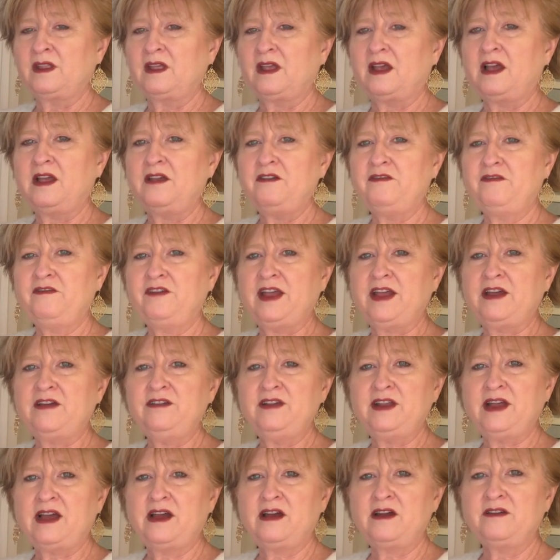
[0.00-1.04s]
I found
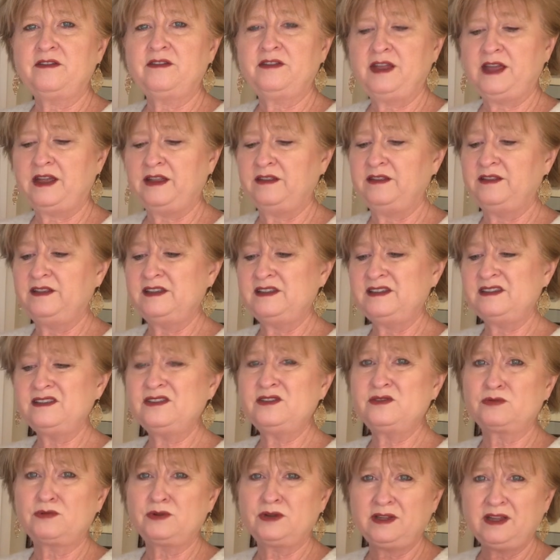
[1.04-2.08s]
out that this
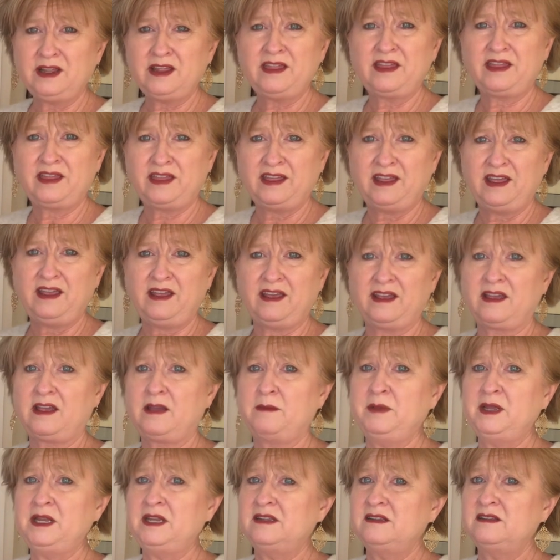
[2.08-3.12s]
is really thick. I
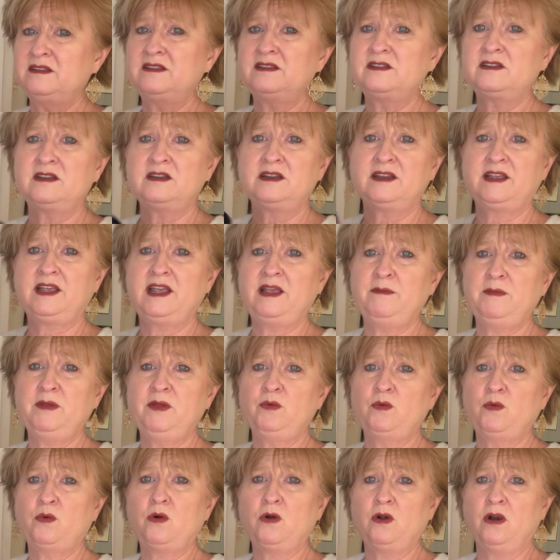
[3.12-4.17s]
mean, this is going to keep me
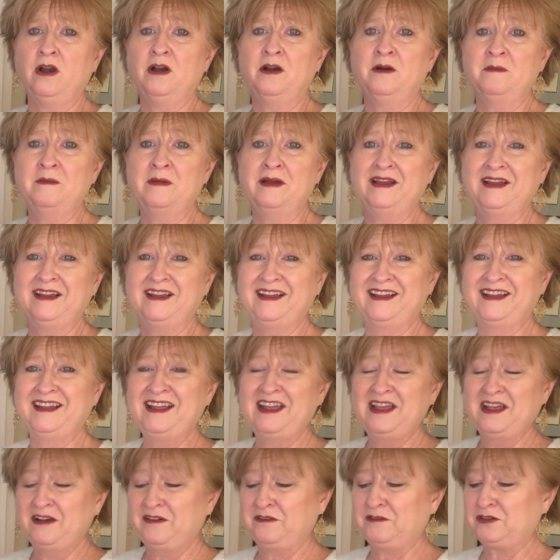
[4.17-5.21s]
warm
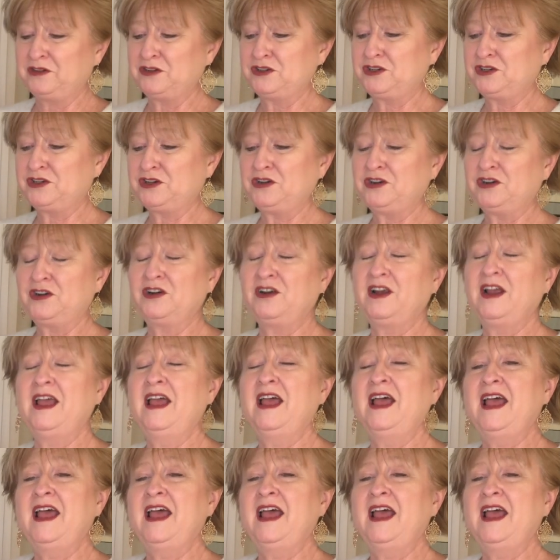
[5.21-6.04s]
for sure.